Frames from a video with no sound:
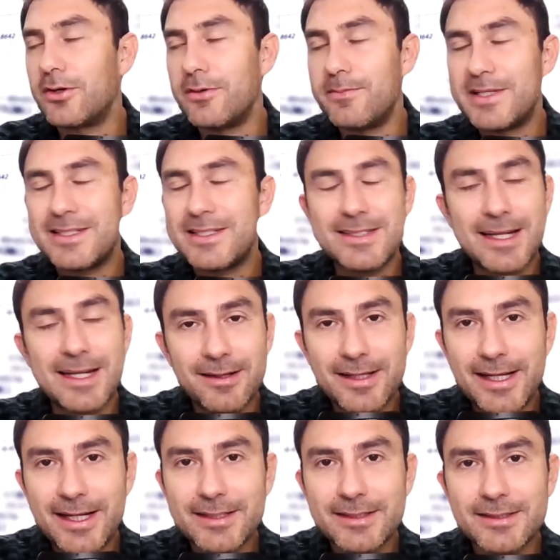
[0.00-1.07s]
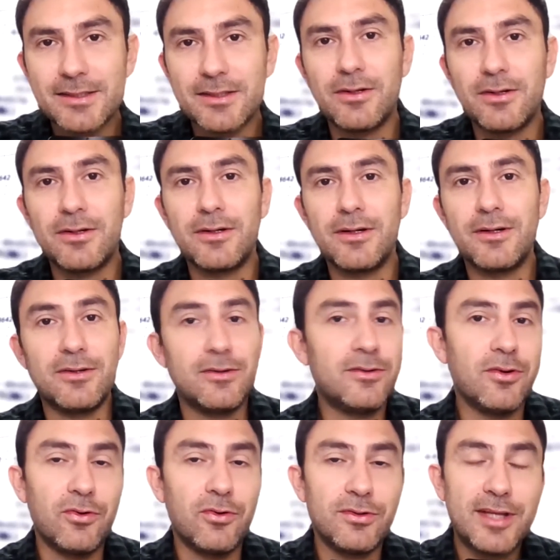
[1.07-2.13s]
business analytics
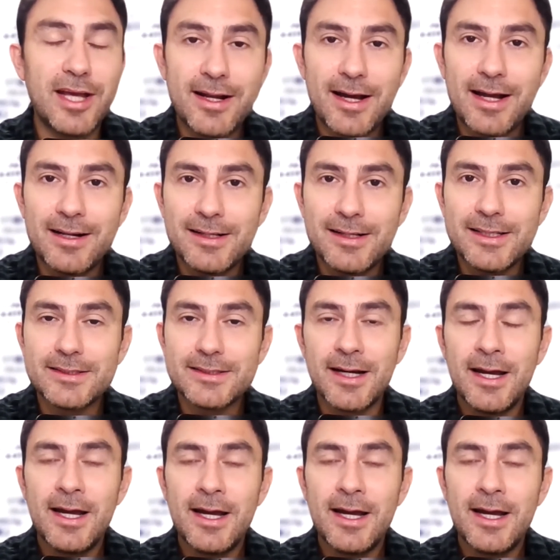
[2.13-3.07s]
or data analyst,